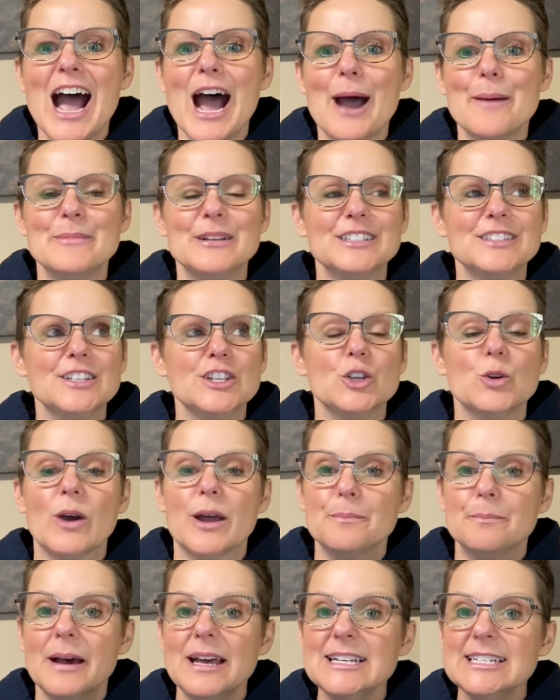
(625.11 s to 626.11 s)
I'm going to see you
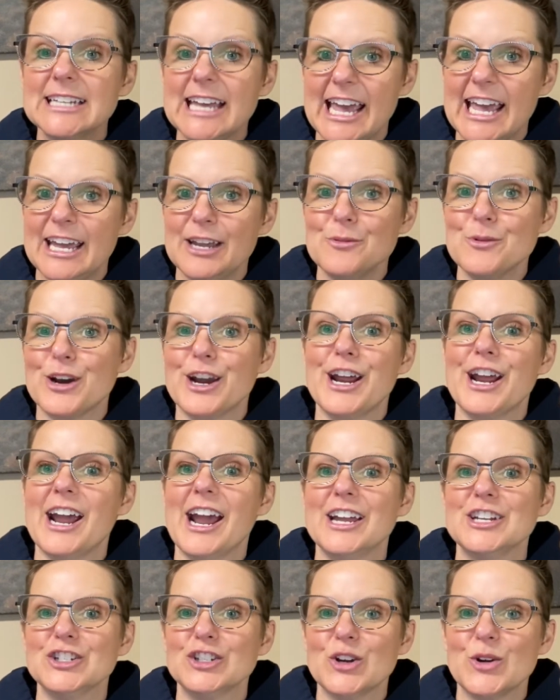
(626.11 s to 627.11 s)
on Monday where
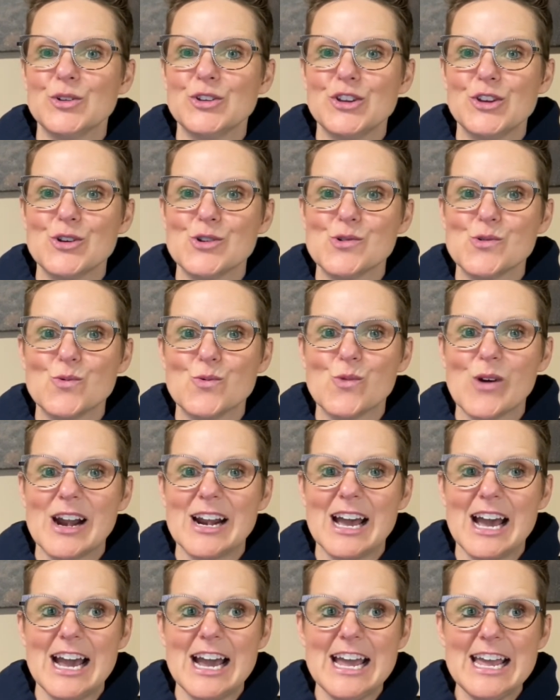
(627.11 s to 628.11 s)
I show you
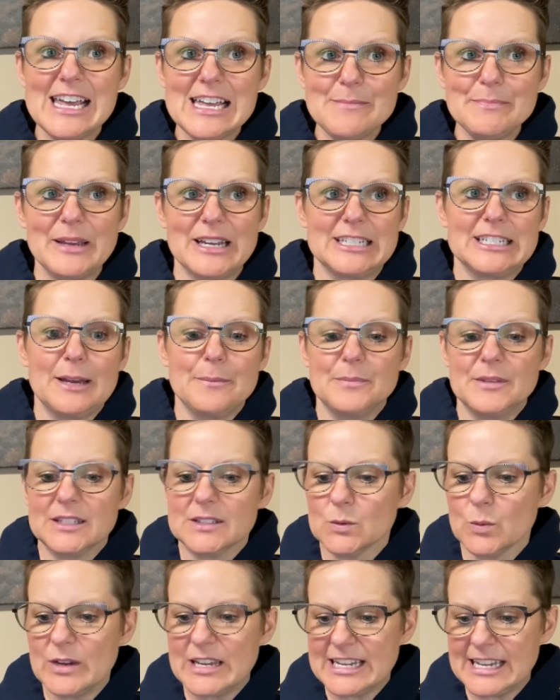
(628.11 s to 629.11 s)
what I picked up
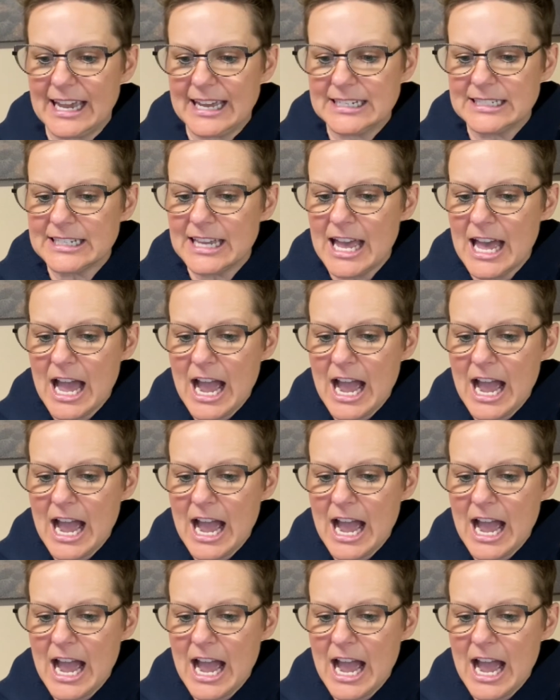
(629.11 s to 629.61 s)
this weekend.